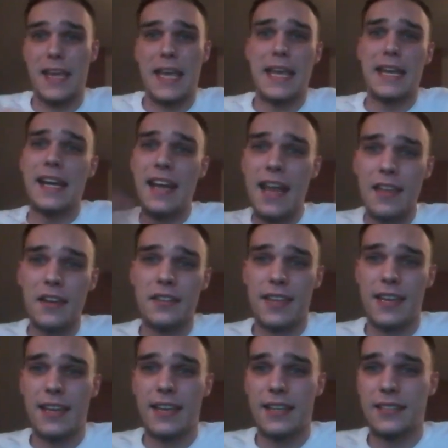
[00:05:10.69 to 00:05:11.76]
And another
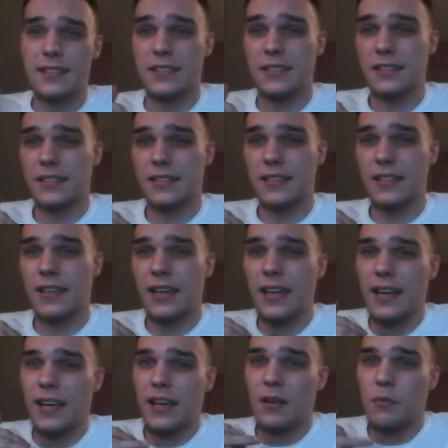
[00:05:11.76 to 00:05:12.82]
thing is,
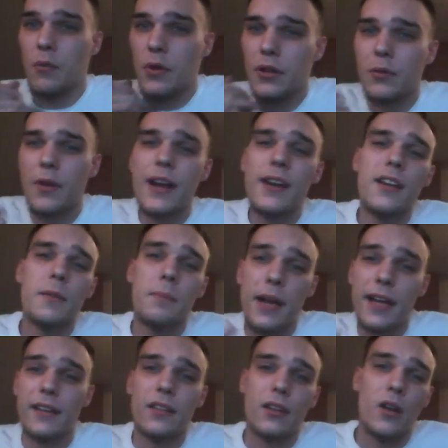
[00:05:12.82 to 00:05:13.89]
when you're riding a
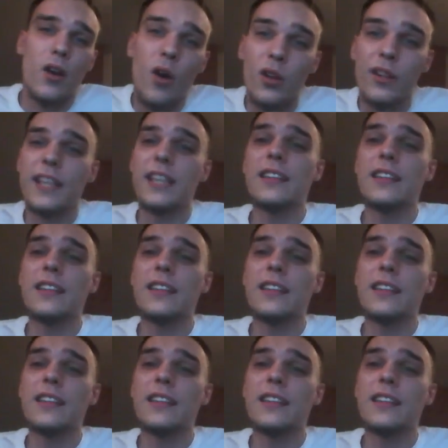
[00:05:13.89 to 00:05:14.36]
bike in the cold,